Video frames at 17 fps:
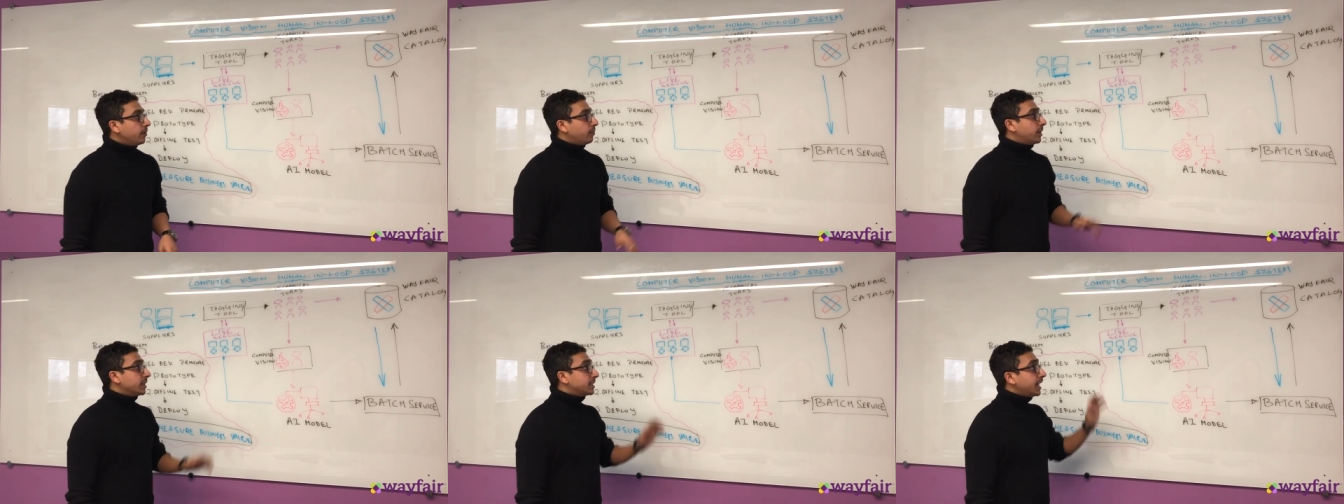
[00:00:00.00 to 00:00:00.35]

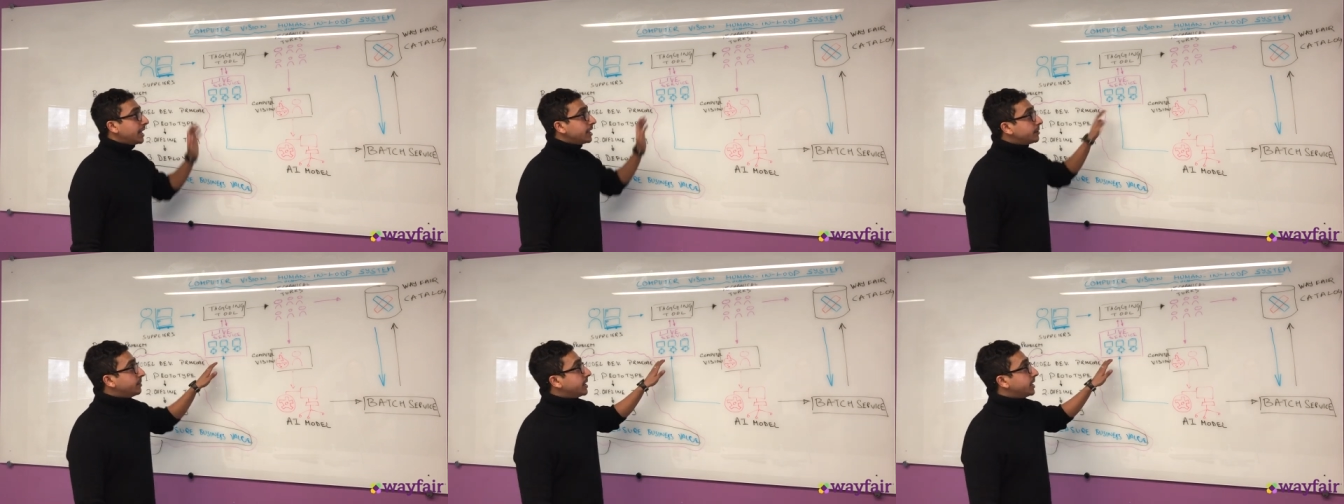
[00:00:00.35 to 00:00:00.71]
Once
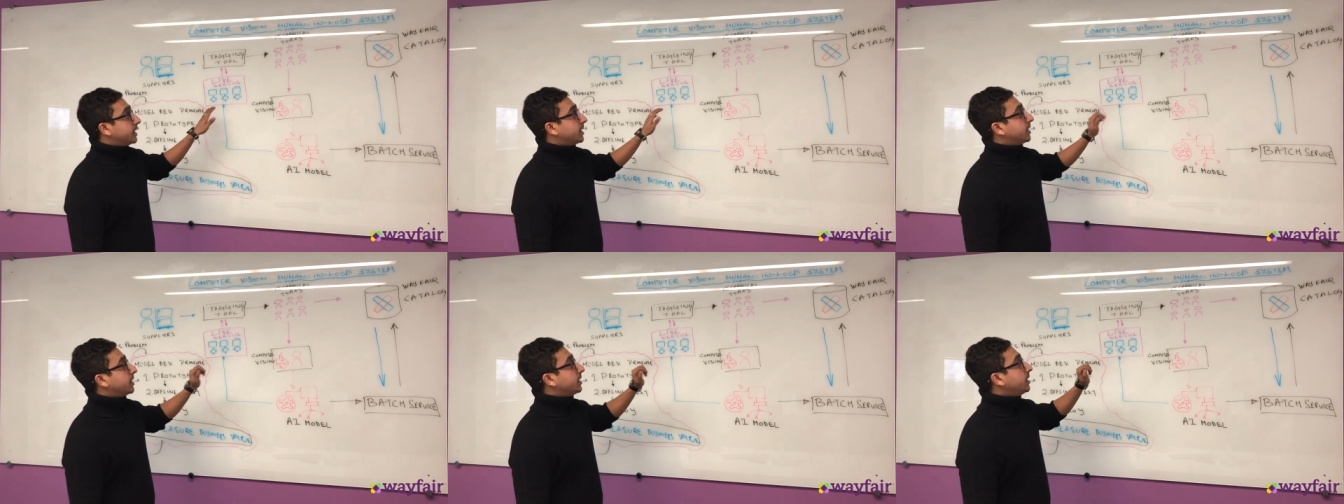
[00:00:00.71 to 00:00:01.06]
that's
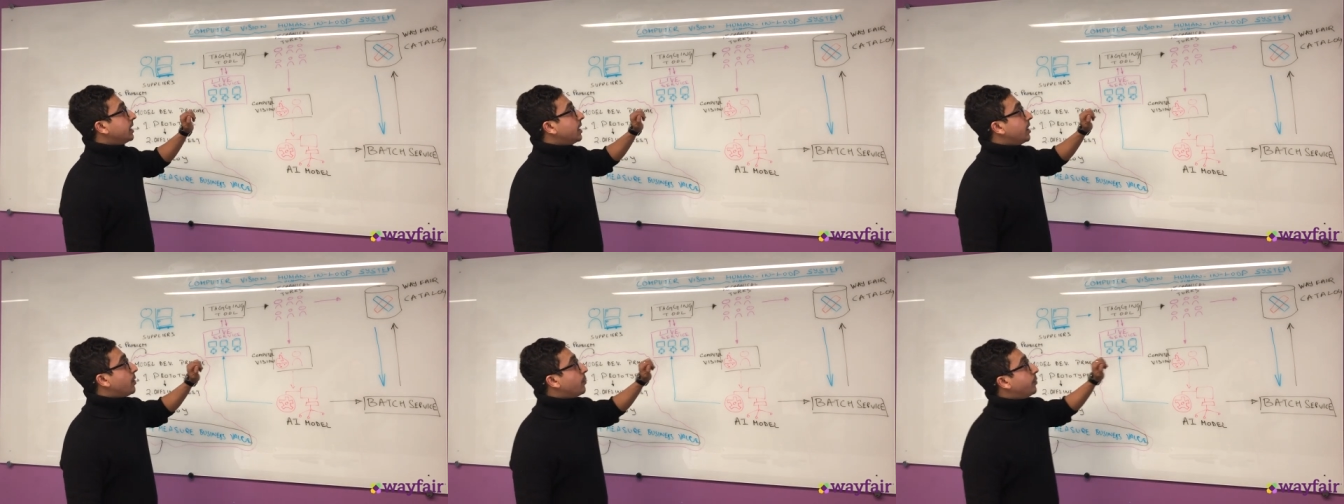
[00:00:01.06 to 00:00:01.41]
been done,
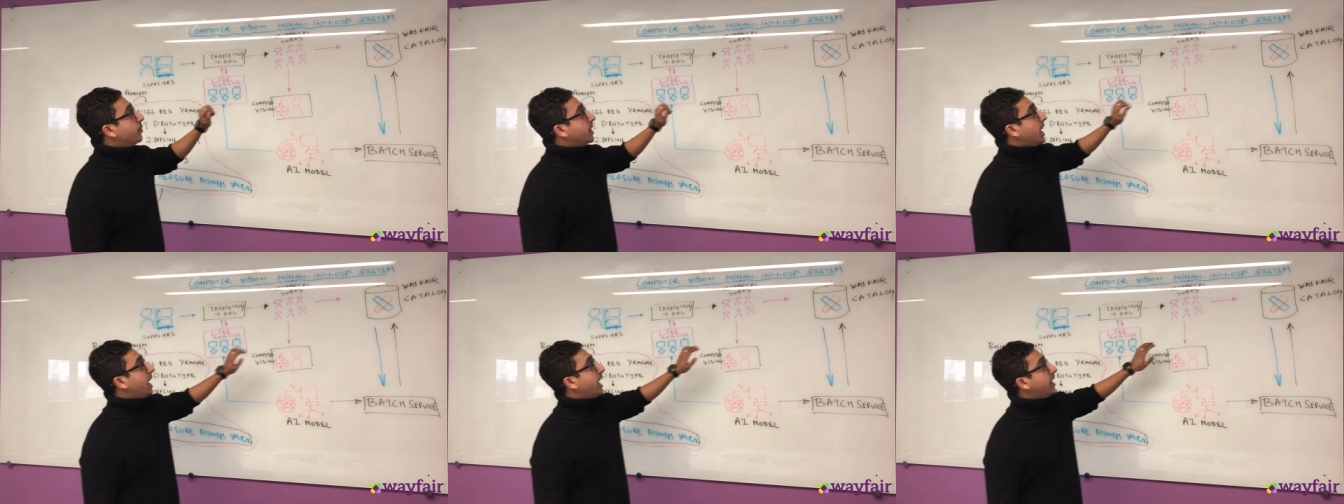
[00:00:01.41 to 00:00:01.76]

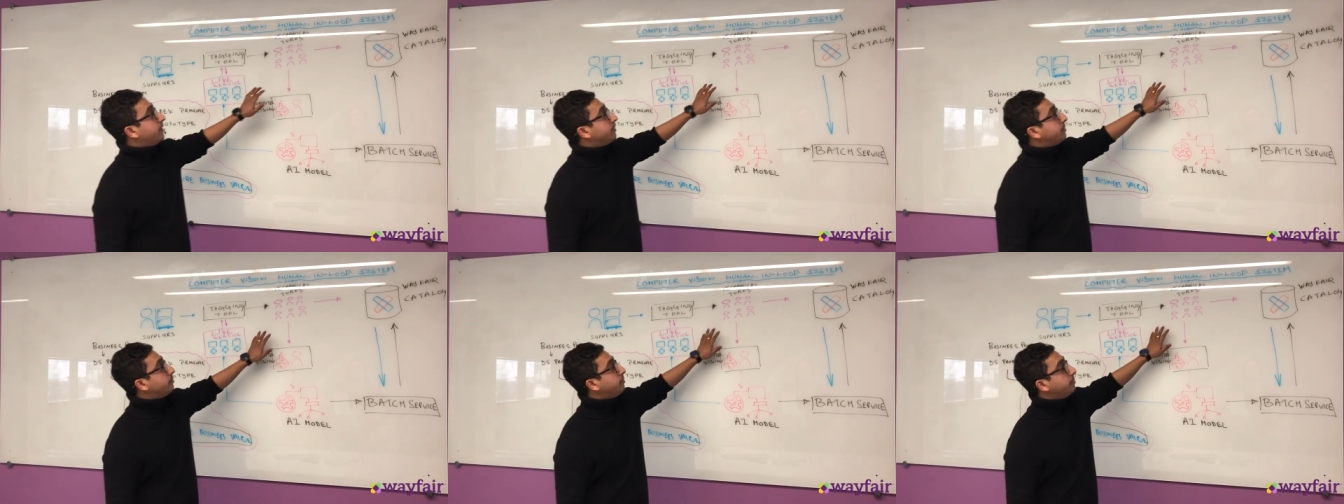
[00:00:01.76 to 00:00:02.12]
we
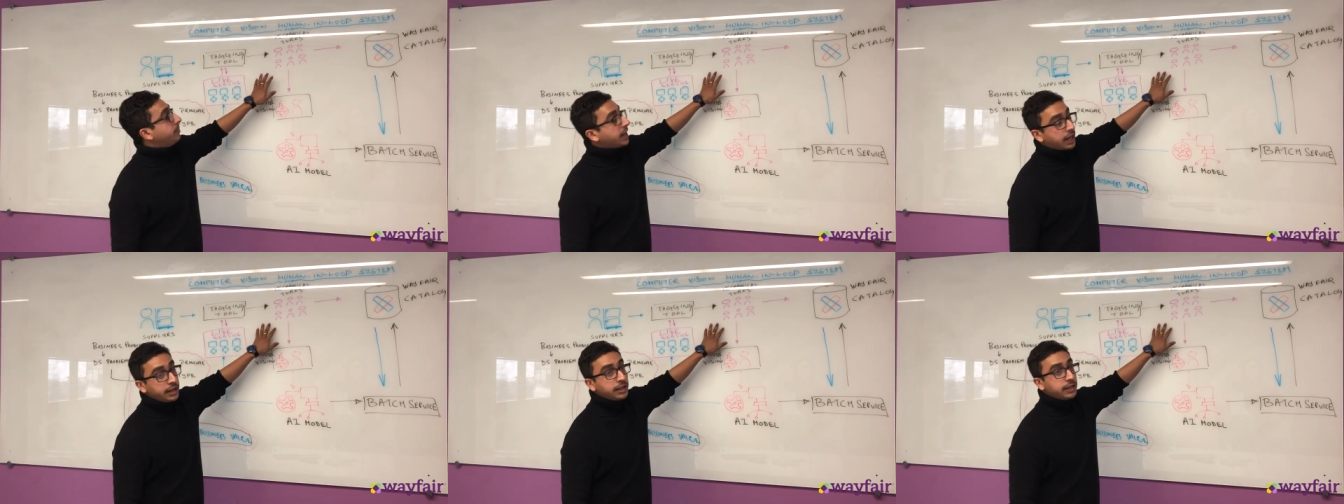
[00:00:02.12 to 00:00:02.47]
have
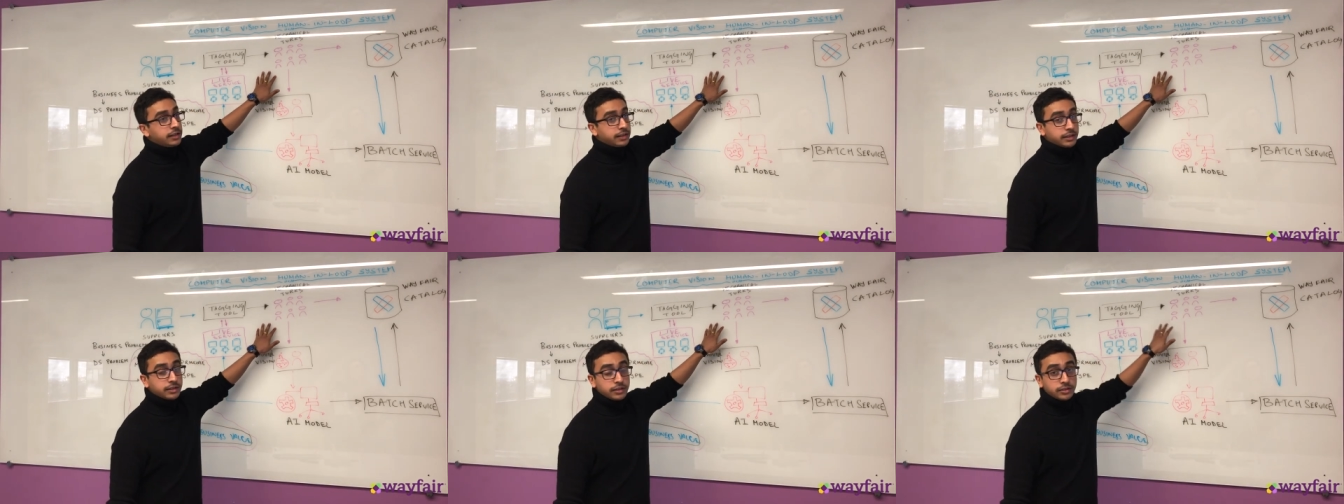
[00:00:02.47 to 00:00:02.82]

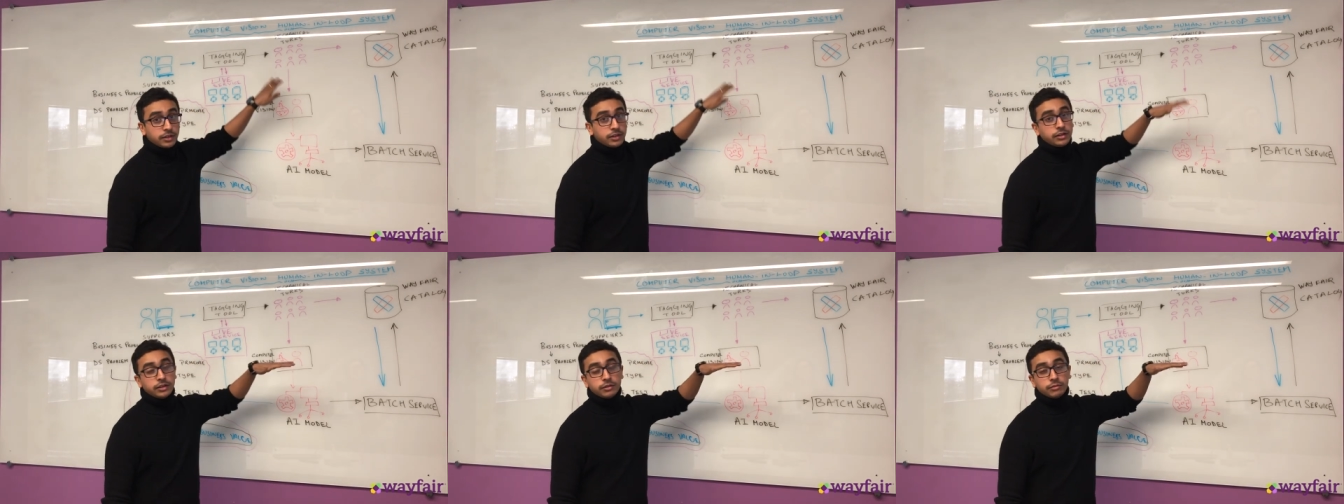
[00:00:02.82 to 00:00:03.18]
mechanical turks
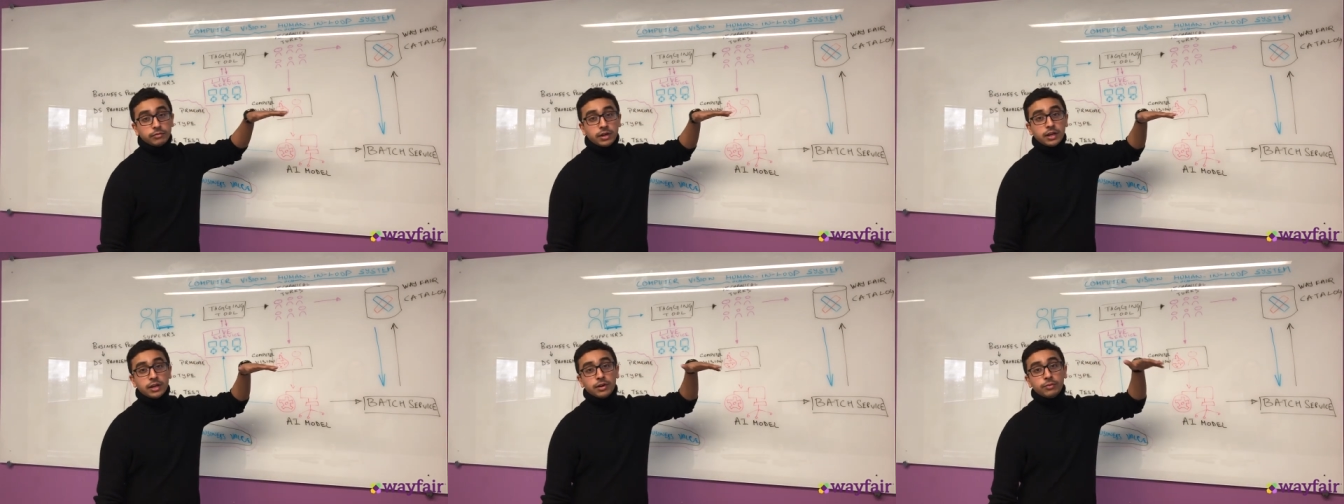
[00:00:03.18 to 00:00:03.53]
or
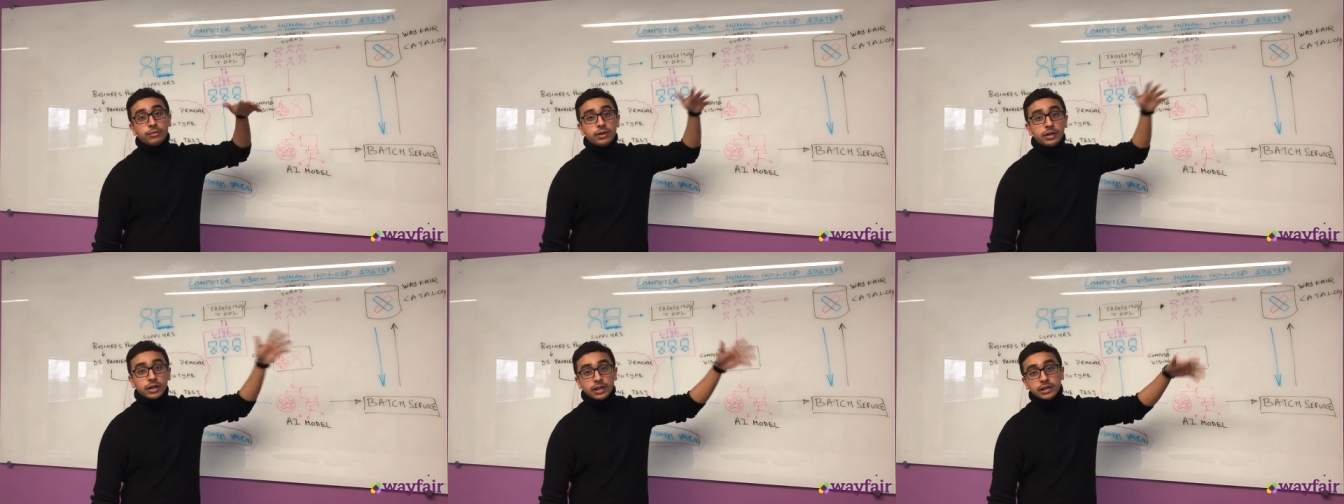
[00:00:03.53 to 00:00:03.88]
uh,
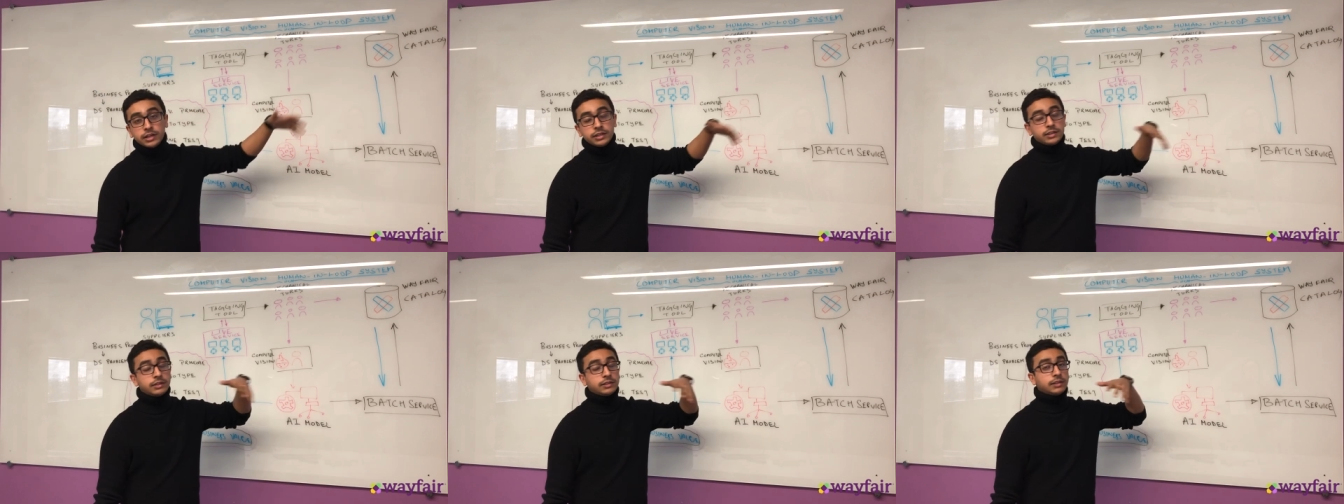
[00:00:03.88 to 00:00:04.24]

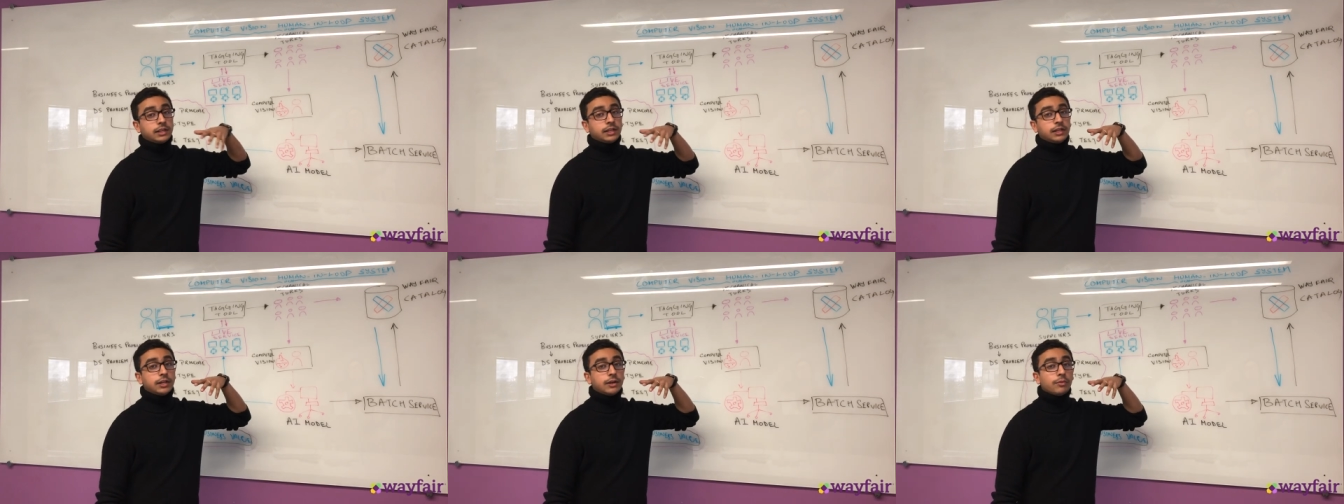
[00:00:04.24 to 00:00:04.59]
workers
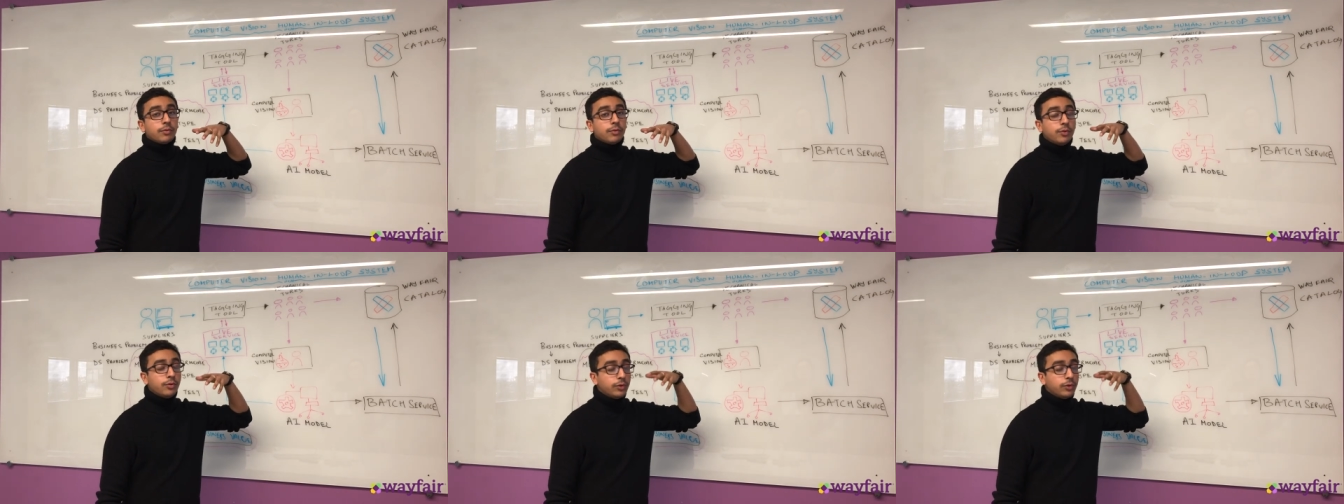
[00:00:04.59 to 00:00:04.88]
uh,